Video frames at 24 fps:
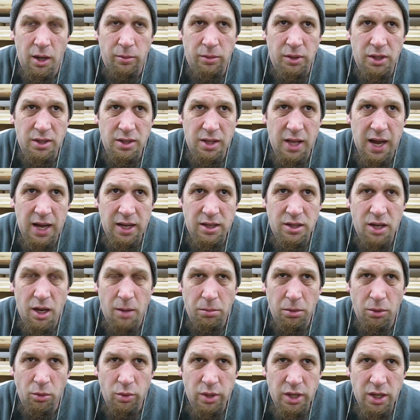These last
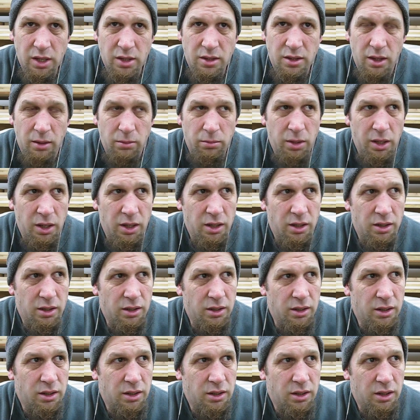couple weeks I've been
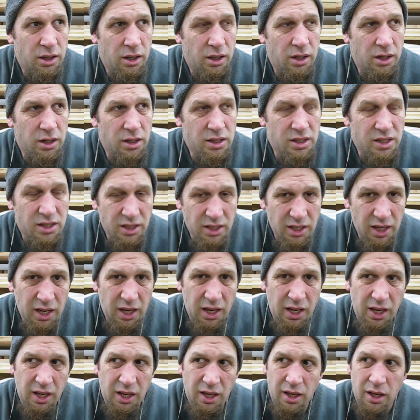
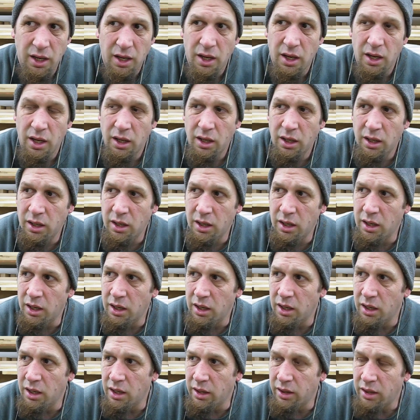sick,
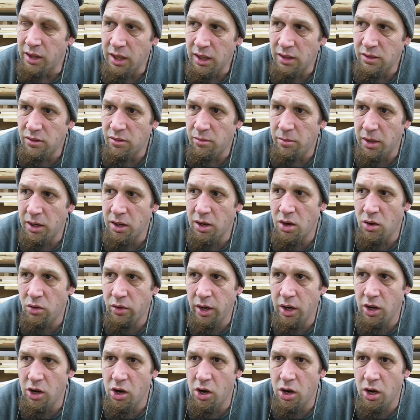things have been
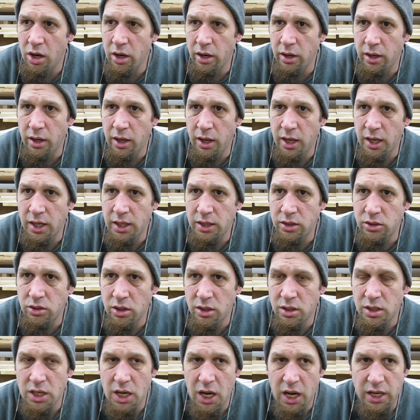going on, and it's
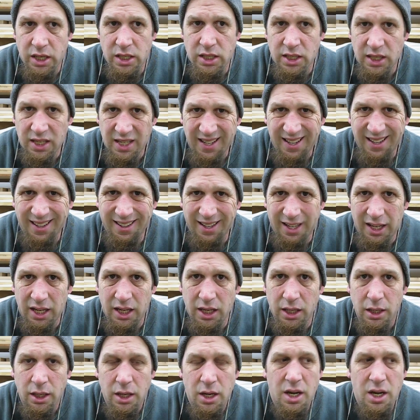just nice to get in,